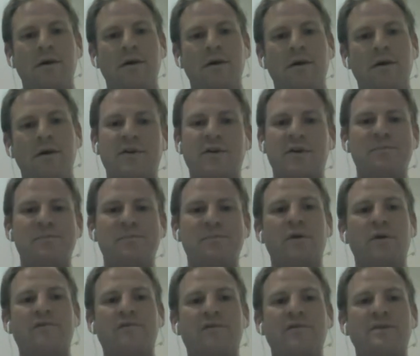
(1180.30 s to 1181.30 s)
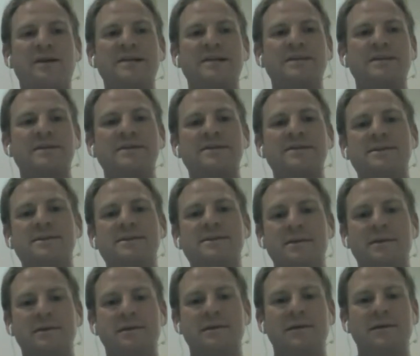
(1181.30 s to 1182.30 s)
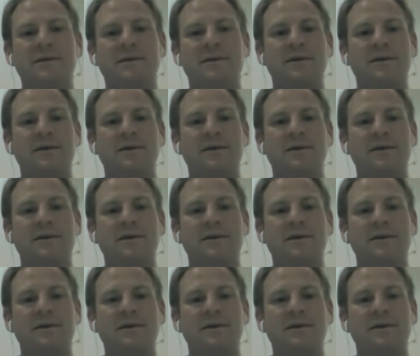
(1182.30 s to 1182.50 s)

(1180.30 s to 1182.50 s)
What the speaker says: They're competing more than for business.